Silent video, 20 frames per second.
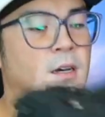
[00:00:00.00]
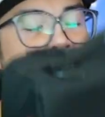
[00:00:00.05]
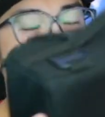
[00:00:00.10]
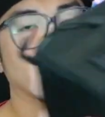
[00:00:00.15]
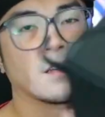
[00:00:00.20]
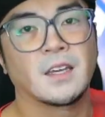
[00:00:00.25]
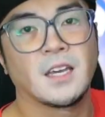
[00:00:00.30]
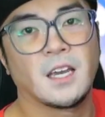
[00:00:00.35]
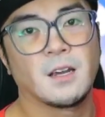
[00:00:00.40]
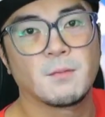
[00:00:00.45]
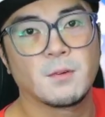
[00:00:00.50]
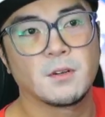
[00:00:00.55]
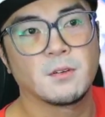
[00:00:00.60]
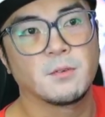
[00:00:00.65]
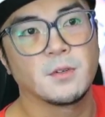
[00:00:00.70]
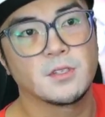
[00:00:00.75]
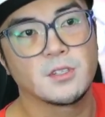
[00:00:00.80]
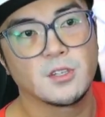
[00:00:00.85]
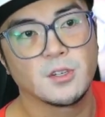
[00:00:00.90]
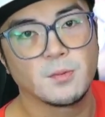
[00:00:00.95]
camera
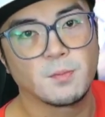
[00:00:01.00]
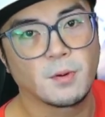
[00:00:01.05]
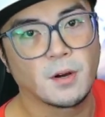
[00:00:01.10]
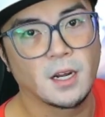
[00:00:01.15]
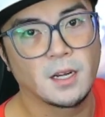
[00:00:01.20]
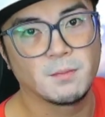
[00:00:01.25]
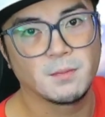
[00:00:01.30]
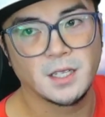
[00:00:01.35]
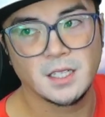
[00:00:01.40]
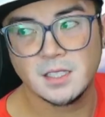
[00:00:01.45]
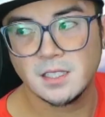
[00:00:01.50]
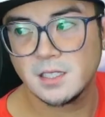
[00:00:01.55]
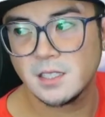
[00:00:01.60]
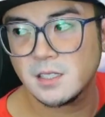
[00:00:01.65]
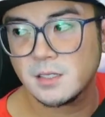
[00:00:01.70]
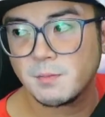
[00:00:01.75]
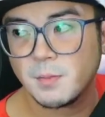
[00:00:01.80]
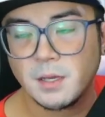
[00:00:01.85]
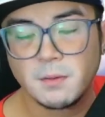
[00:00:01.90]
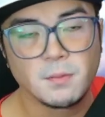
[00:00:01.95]
with 2 prime
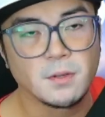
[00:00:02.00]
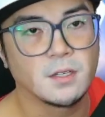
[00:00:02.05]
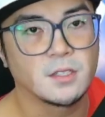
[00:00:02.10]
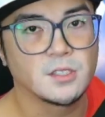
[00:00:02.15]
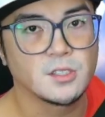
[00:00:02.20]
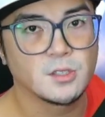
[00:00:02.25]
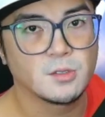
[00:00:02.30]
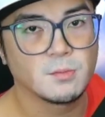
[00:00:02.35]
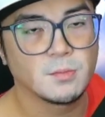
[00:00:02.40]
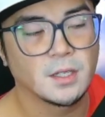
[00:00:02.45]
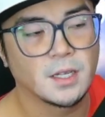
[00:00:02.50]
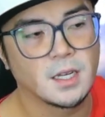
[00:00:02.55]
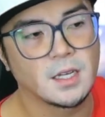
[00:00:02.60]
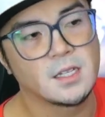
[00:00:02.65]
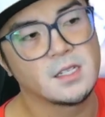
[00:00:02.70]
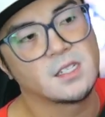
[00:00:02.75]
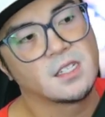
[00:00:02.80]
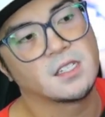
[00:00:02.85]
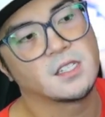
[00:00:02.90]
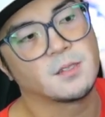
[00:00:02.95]
lenses, maybe a zoom
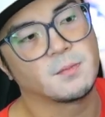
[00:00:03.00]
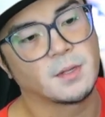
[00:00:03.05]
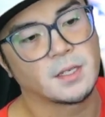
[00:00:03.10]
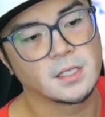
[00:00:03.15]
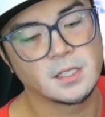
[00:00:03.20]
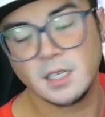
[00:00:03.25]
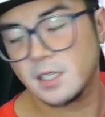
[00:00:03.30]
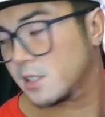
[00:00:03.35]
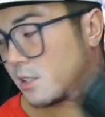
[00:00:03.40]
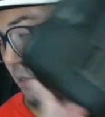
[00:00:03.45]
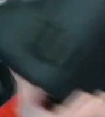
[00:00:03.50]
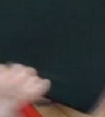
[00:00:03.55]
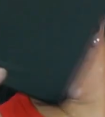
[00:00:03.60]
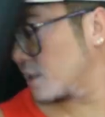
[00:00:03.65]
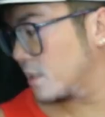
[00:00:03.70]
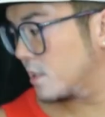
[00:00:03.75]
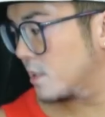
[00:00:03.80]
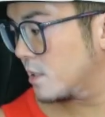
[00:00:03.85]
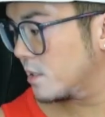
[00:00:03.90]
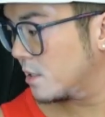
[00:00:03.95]
lens and some
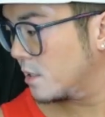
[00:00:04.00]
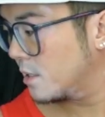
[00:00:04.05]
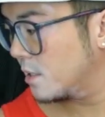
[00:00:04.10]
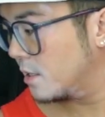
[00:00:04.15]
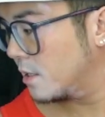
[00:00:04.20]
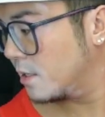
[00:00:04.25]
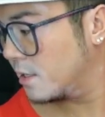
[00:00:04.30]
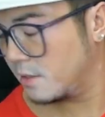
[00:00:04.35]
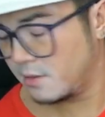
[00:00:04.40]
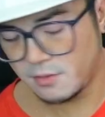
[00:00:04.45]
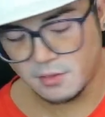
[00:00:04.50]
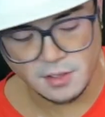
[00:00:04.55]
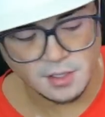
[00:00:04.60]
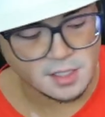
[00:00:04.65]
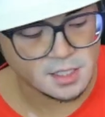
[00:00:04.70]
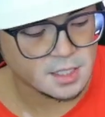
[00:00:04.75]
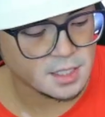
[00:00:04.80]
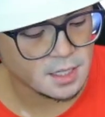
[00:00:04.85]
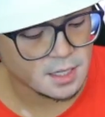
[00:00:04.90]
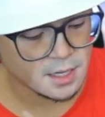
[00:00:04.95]
accessories for the
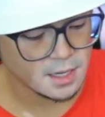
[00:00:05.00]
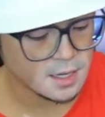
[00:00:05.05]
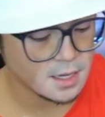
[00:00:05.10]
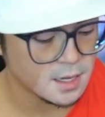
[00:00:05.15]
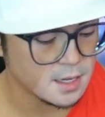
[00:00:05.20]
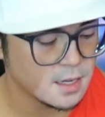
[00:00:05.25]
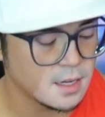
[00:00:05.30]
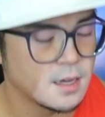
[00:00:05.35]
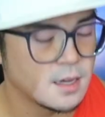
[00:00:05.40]
CIA,